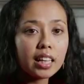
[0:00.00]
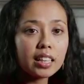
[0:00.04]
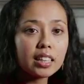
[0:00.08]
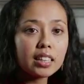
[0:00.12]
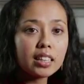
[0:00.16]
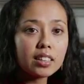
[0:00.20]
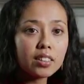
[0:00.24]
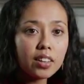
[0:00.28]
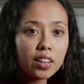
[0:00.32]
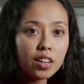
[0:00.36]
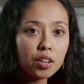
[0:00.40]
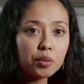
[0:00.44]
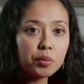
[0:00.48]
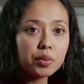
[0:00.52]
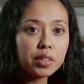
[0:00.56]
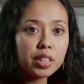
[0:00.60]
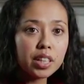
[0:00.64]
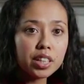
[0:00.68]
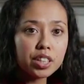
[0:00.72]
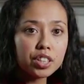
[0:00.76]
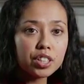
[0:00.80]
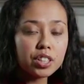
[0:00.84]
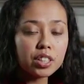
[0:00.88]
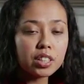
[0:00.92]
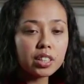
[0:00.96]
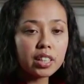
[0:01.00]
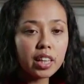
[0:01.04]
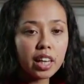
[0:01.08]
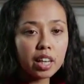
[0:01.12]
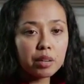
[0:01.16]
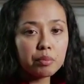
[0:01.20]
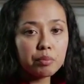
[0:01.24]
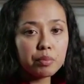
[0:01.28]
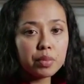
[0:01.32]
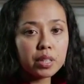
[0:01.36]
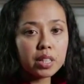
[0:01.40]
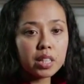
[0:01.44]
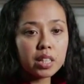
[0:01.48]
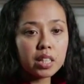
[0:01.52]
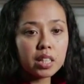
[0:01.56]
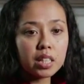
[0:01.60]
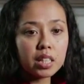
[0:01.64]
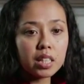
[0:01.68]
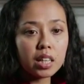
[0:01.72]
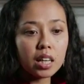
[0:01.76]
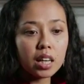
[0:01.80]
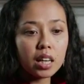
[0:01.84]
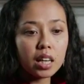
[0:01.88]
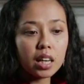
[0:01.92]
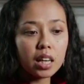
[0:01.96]
then the recommendation can
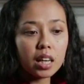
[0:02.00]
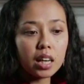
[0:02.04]
be